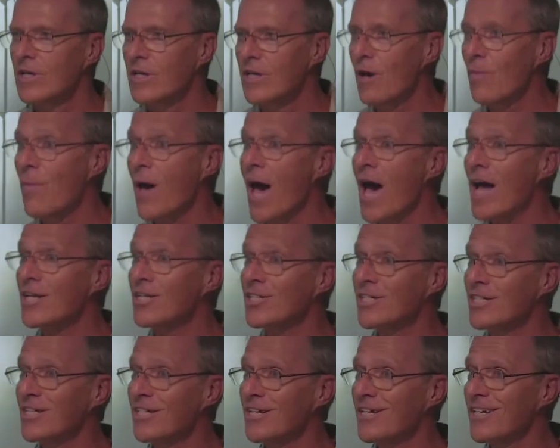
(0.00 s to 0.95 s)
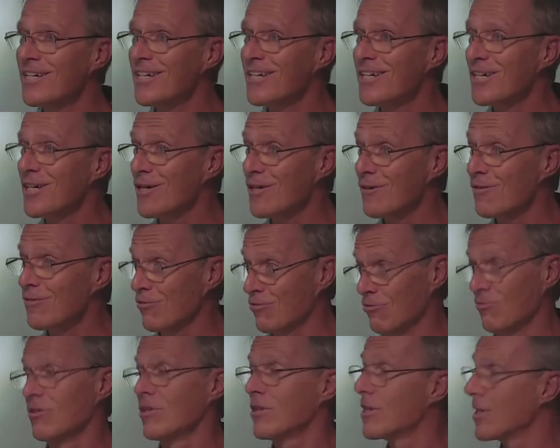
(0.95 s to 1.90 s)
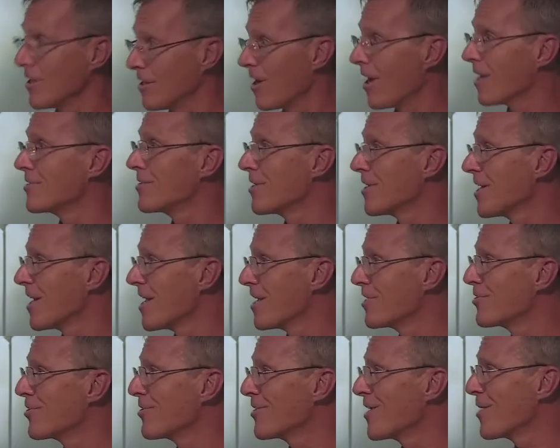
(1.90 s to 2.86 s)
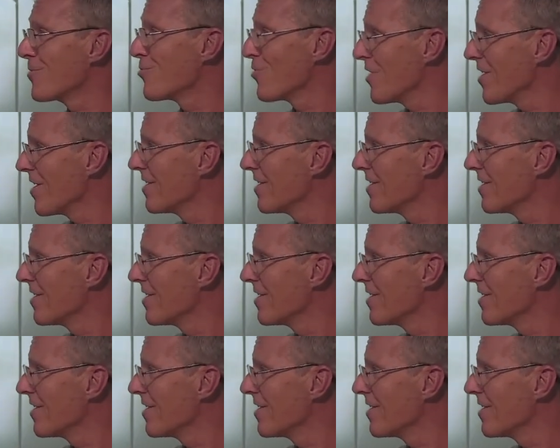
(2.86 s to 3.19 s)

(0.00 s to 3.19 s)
Imagine you think God's going to answer that prayer?